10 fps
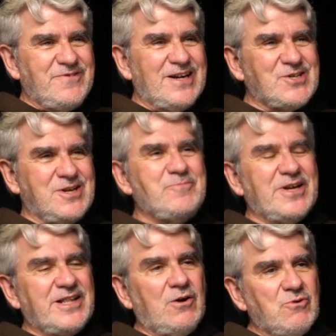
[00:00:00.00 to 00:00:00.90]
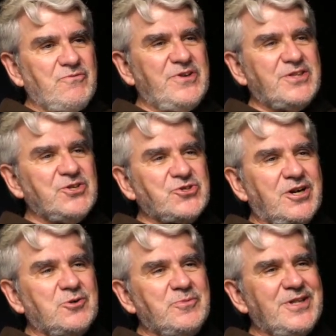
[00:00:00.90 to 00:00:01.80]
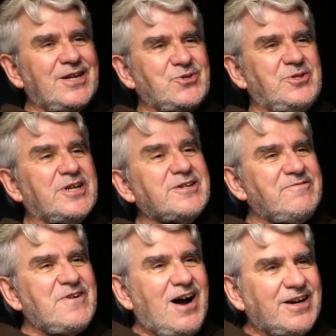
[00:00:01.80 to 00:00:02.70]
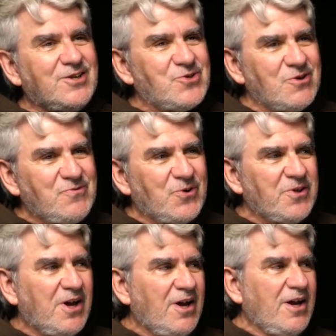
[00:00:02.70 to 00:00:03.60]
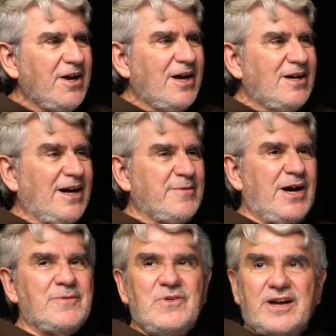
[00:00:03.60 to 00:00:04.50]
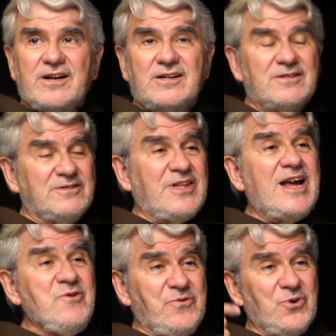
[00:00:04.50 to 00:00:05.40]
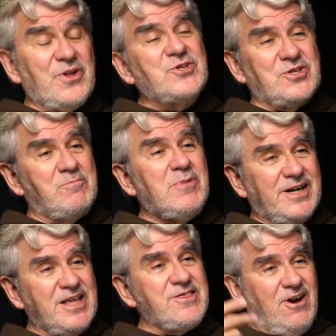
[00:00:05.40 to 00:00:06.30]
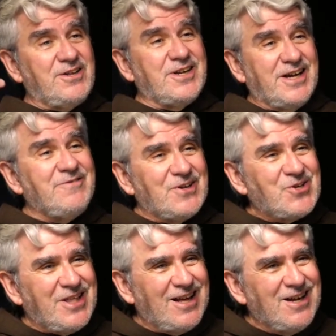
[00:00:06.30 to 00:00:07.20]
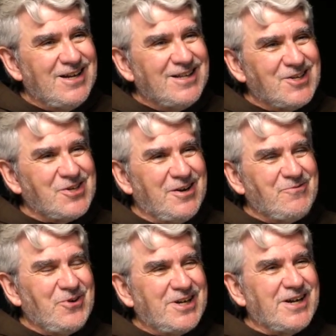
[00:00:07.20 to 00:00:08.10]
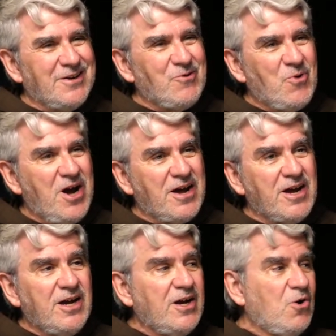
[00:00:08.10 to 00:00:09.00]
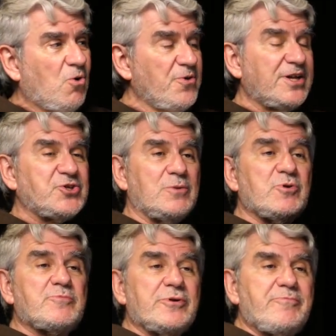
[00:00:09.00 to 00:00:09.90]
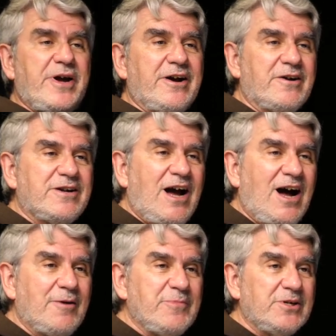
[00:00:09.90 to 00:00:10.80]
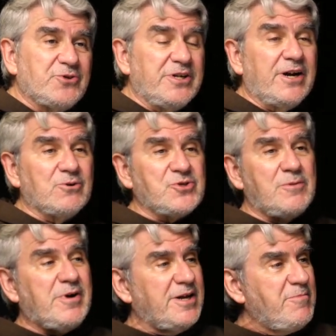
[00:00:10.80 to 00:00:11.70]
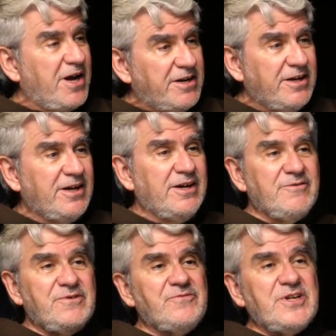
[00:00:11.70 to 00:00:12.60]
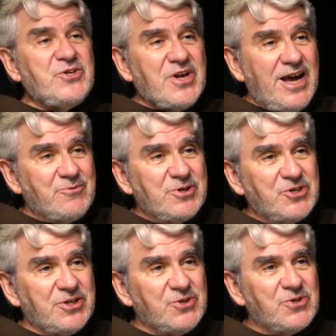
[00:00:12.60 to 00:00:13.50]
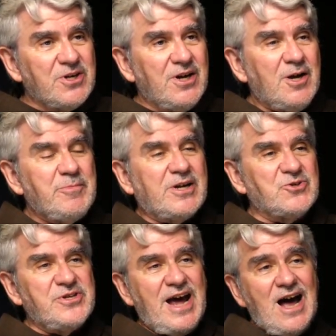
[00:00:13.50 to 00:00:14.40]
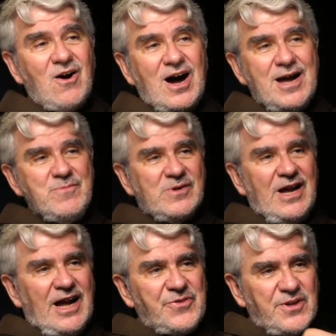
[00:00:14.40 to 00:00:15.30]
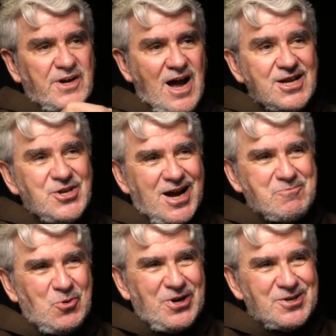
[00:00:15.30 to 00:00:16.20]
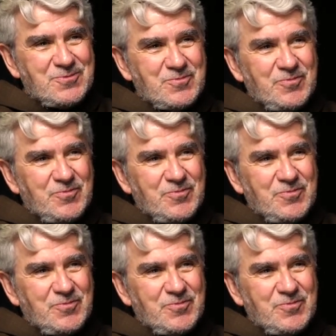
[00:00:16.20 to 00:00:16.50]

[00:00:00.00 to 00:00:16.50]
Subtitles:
find something that will fit this gentleman that's dignified and so forth, I'm like thankful that somebody thought to give us the stuff we can give away, or that someone prepared a hot meal today, or somebody made 50 sandwiches, because now I'm at the contact point.